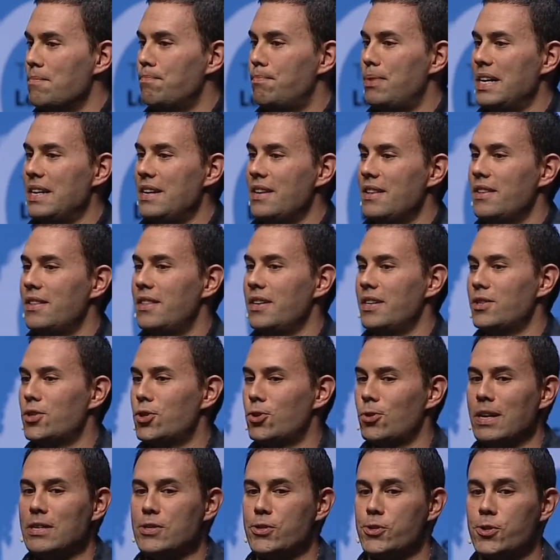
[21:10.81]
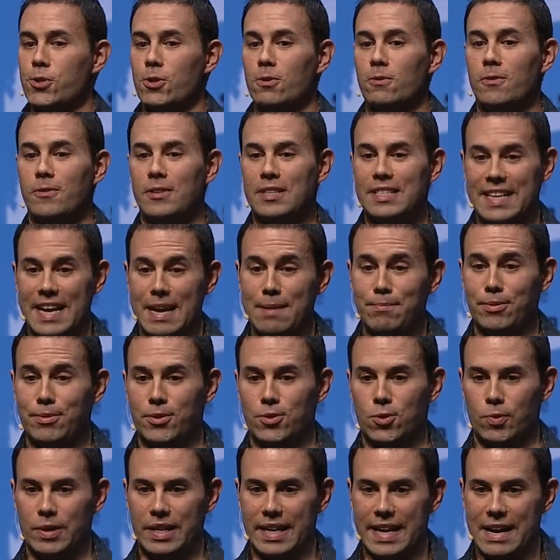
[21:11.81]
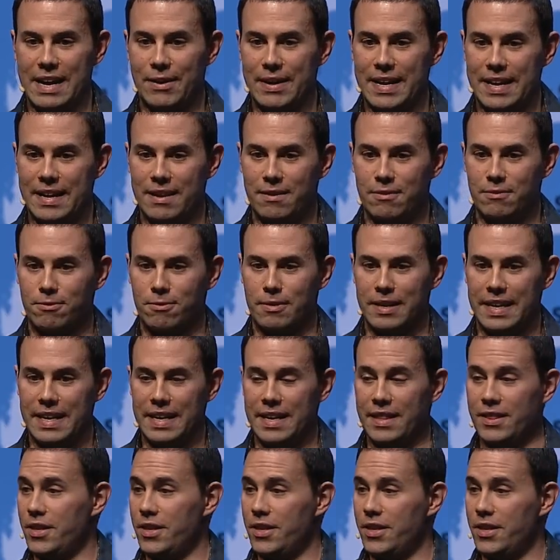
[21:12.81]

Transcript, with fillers: But the treasure trove of examples we now have, right?